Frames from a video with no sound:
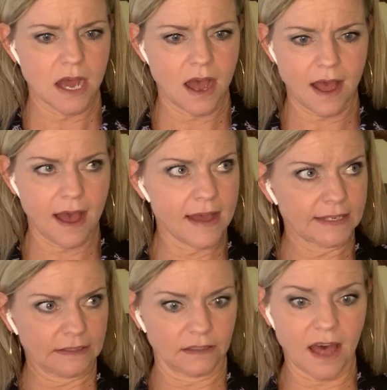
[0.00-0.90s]
I
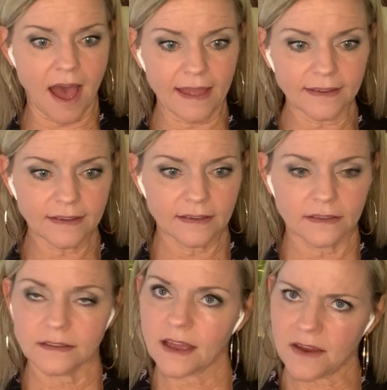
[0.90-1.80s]
didn't lie.
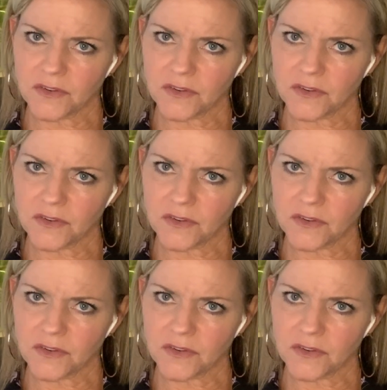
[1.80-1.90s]
I